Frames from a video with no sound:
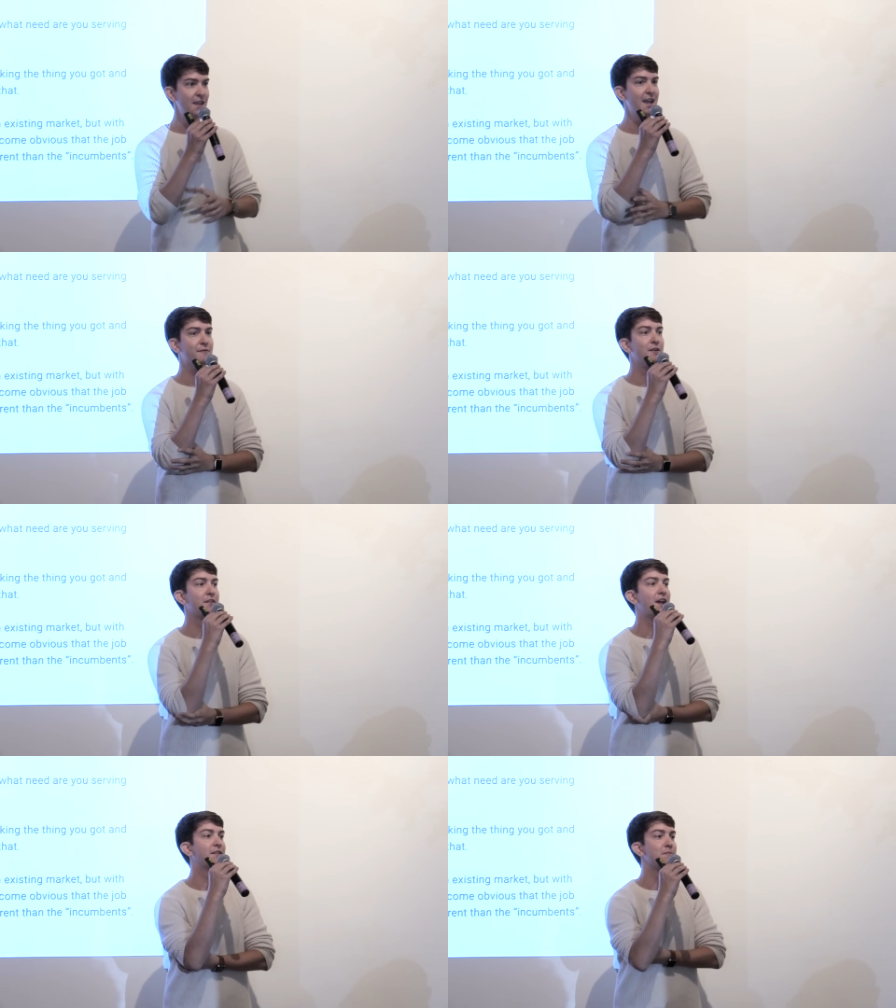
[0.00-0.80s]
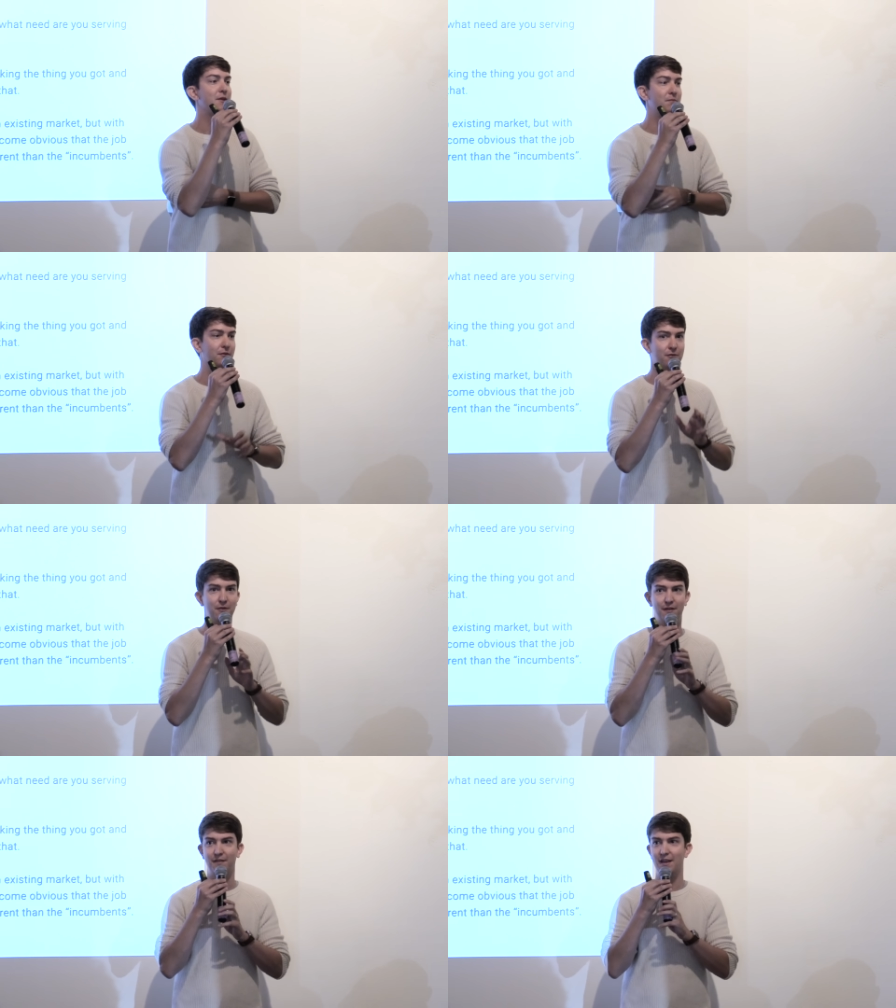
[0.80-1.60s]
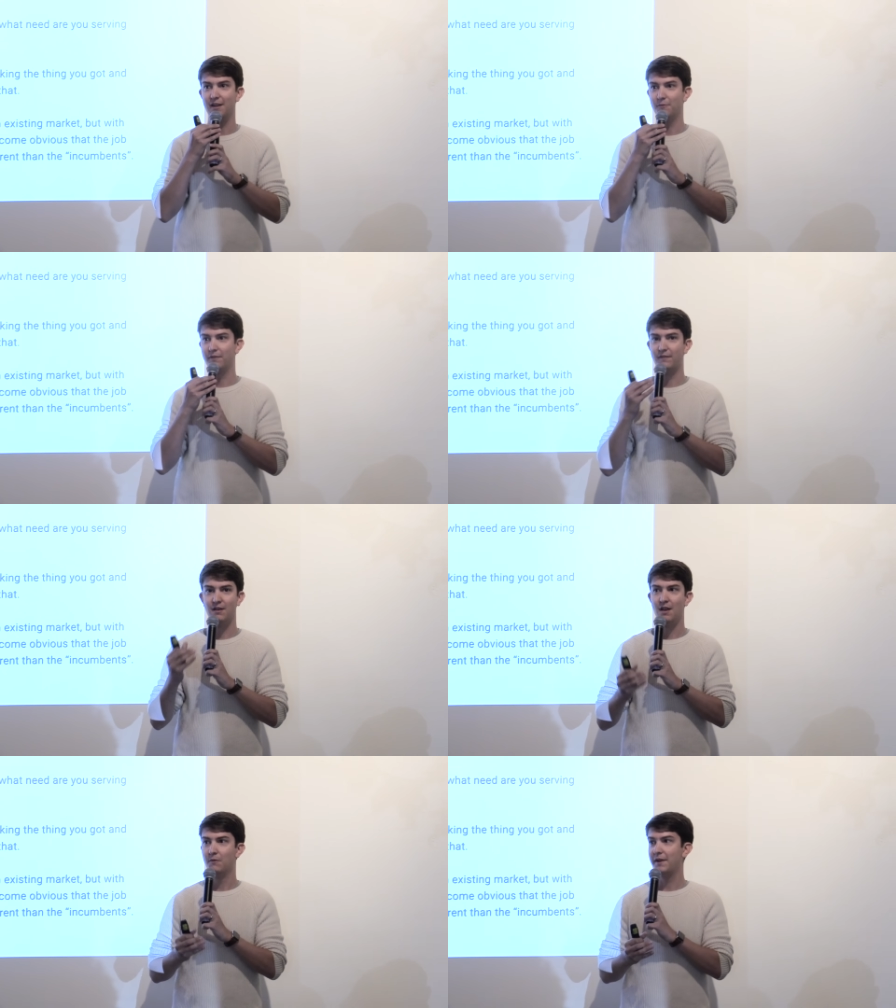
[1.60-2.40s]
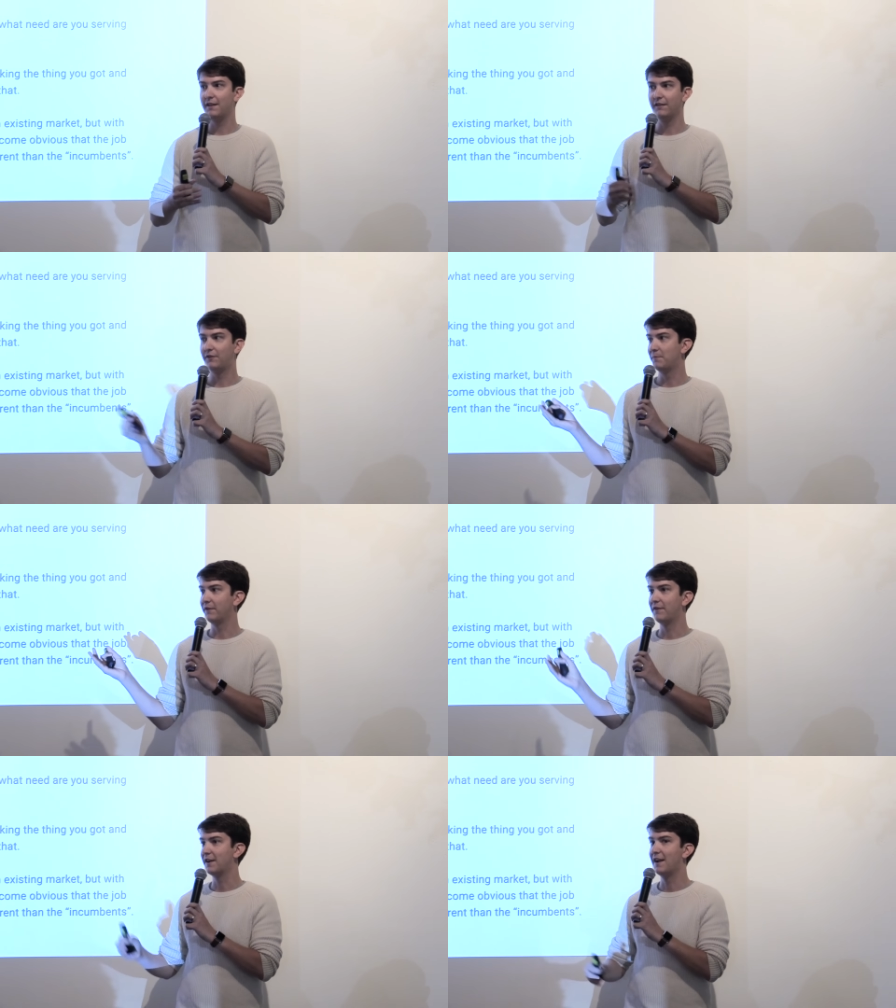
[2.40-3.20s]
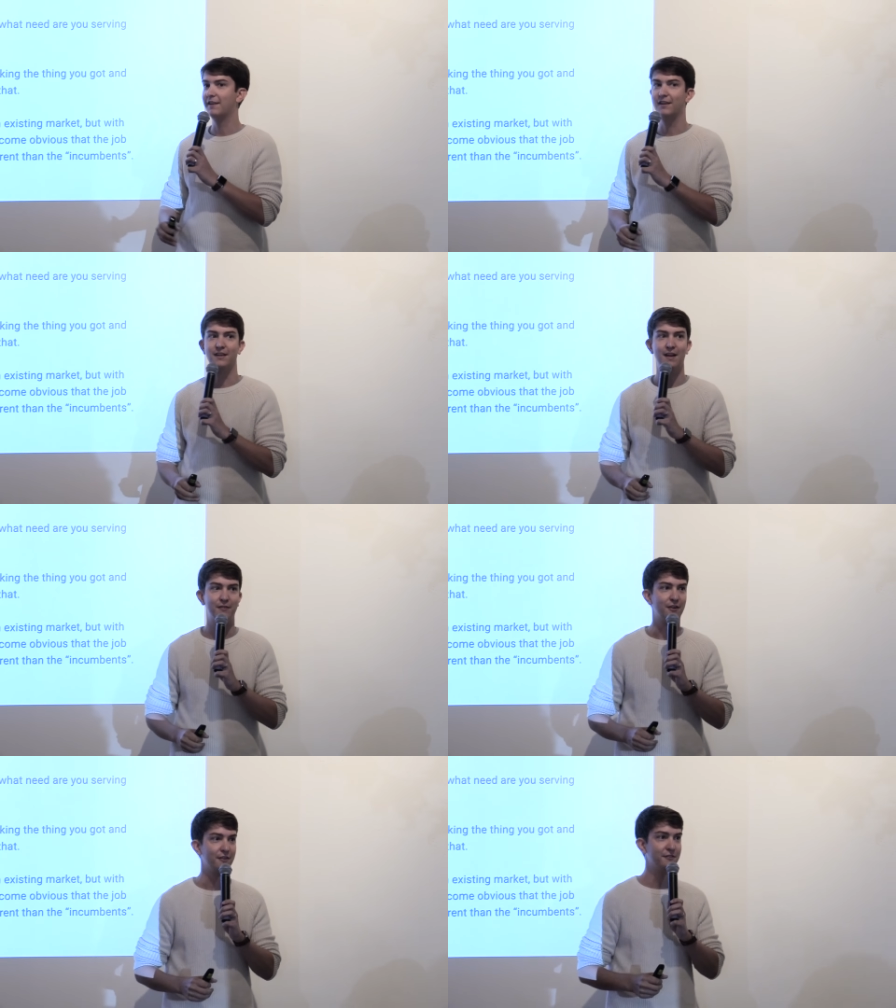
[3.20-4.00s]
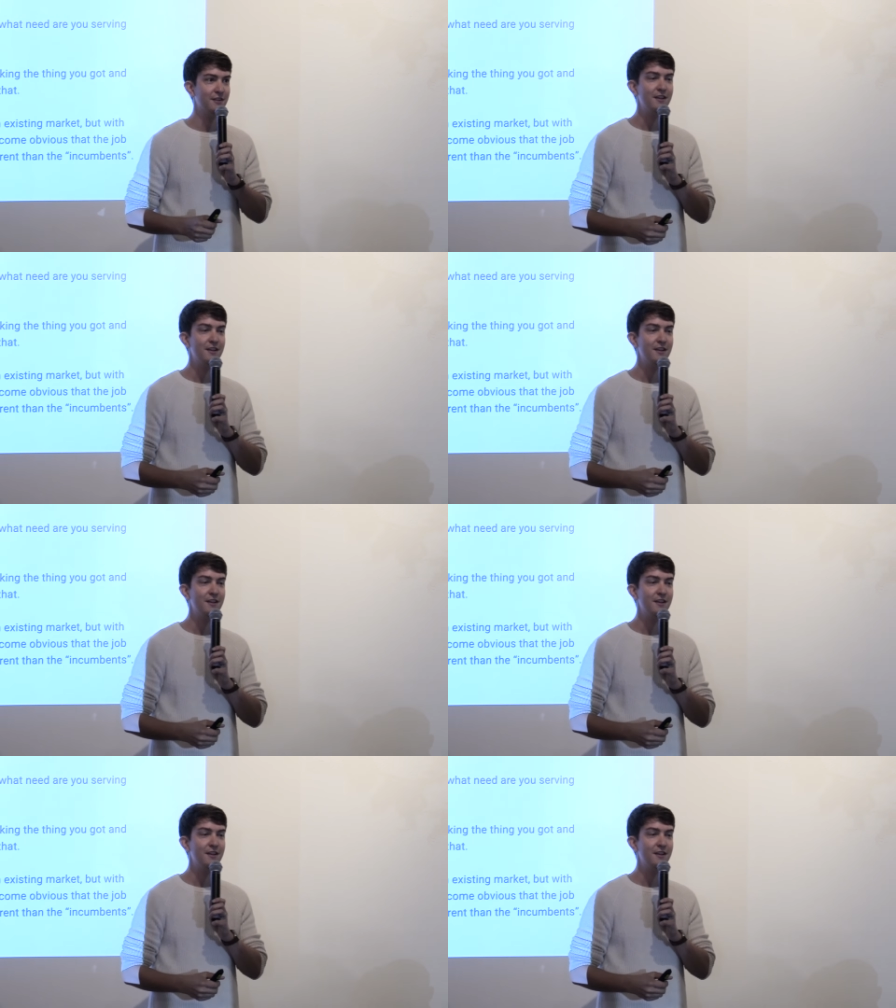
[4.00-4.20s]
And in front of 1,000 people told us that we had the stupidest fucking idea he'd ever heard.